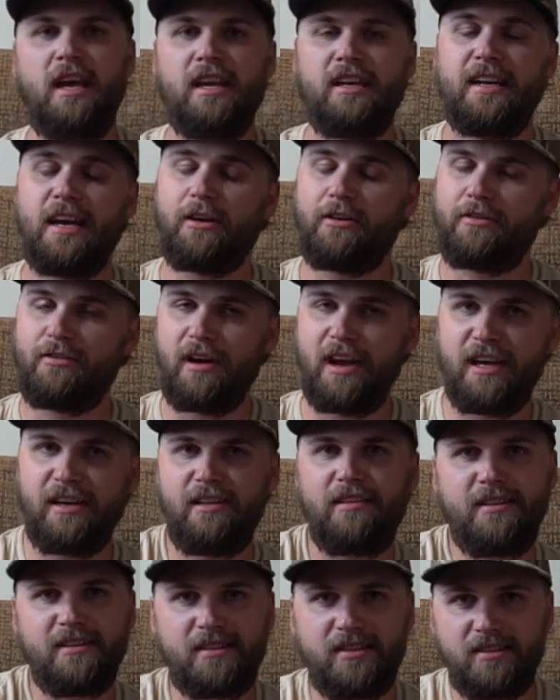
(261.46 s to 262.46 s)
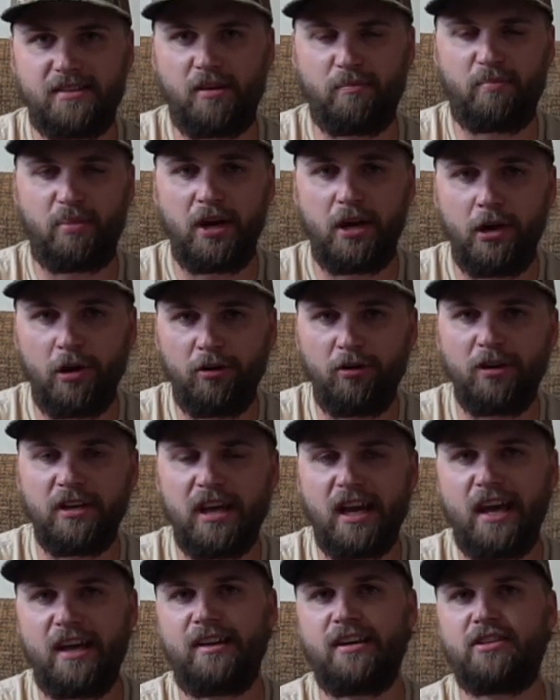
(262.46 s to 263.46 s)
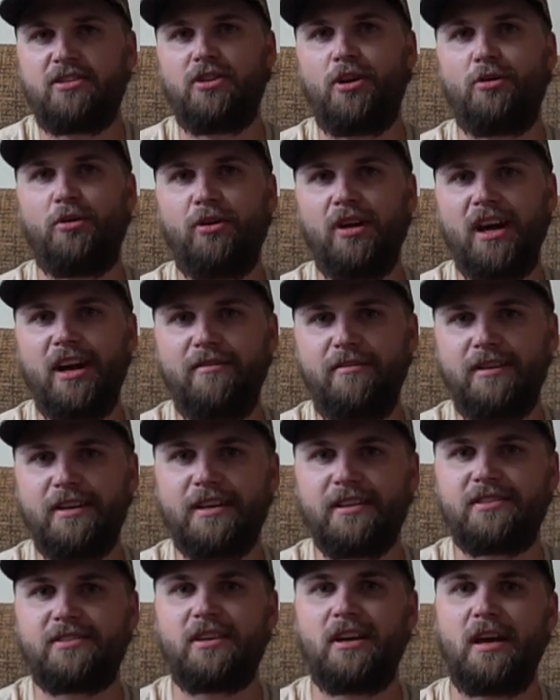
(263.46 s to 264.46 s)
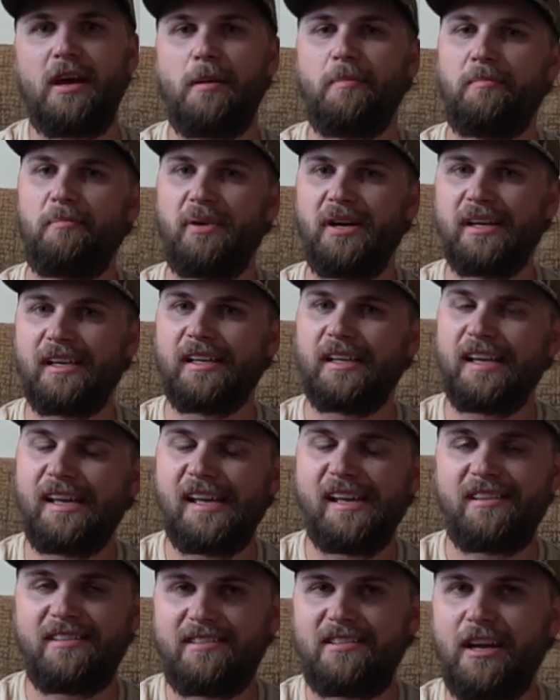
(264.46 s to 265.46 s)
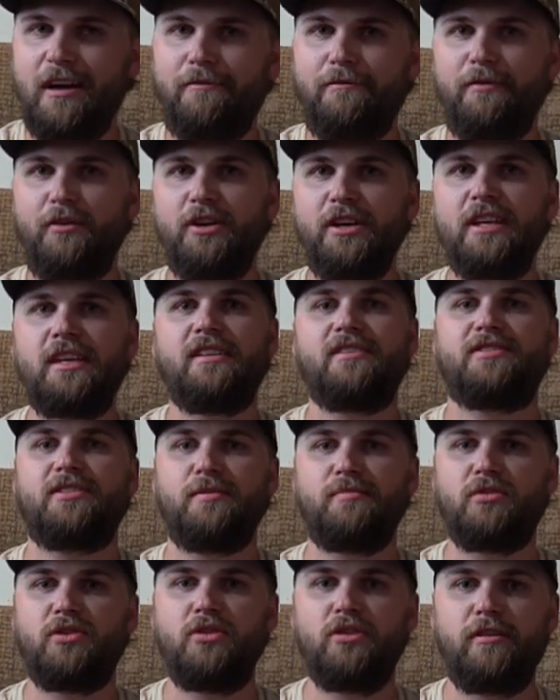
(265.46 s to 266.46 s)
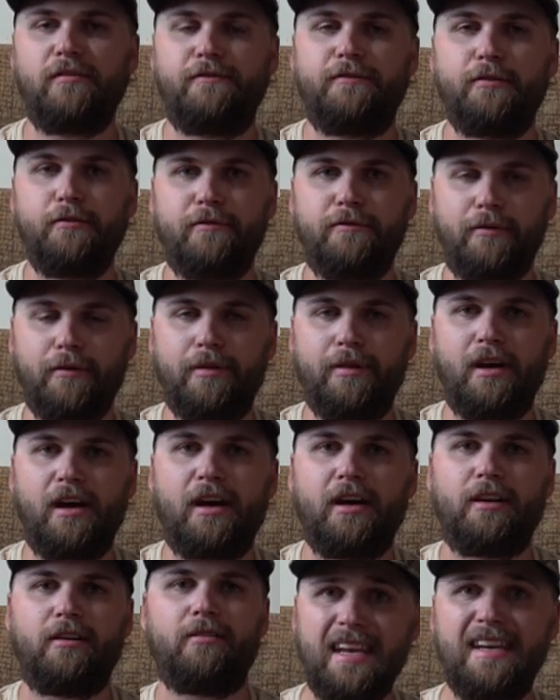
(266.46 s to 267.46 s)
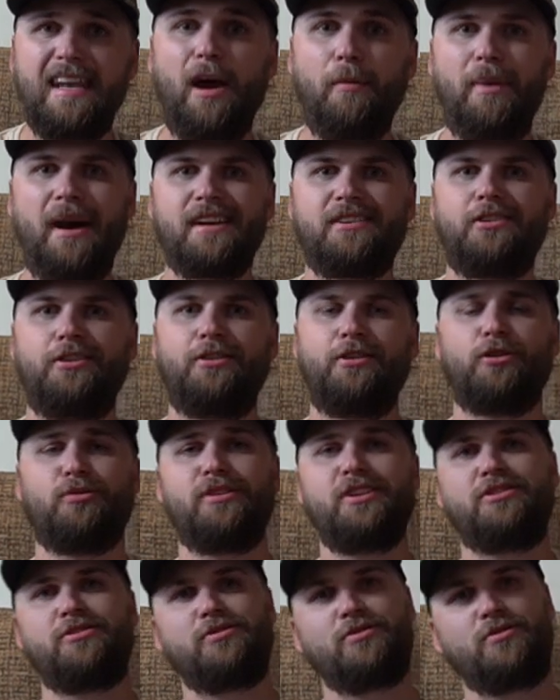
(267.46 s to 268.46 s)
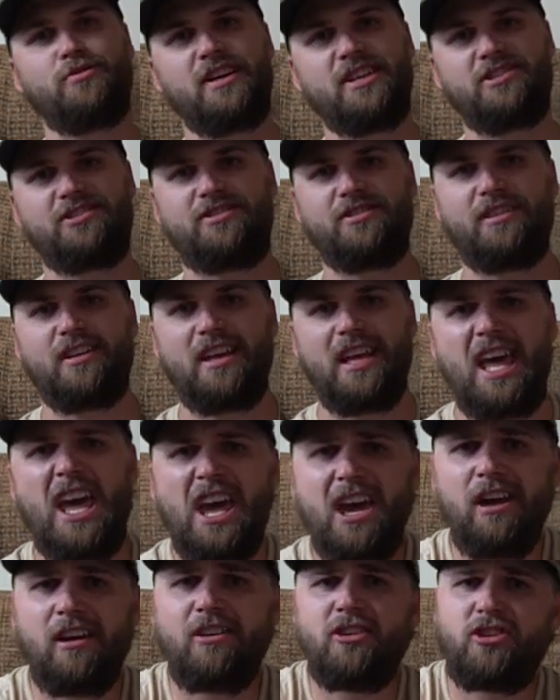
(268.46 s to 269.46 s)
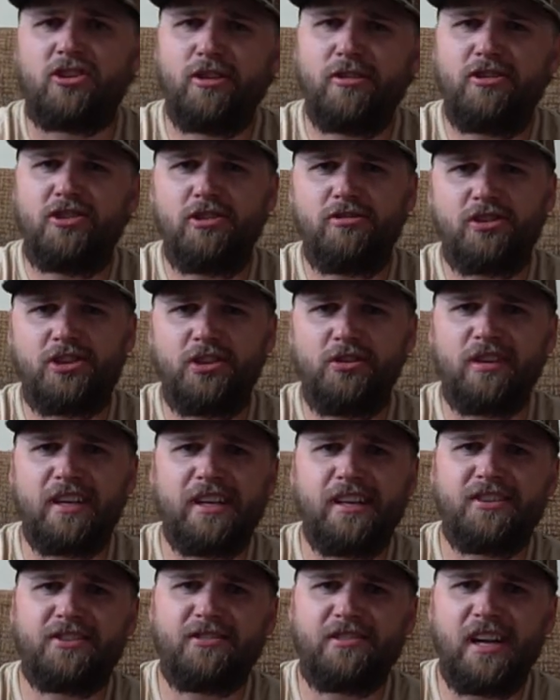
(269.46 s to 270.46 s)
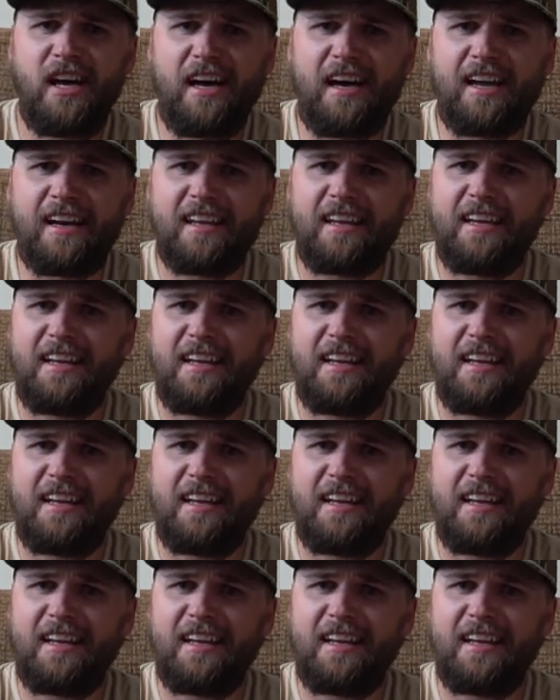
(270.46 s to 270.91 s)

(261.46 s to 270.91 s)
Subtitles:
Now, granted, this is purely anecdotal evidence, but it's definitely some good food for thought. Now back to the original question. Should you shoot hens or not?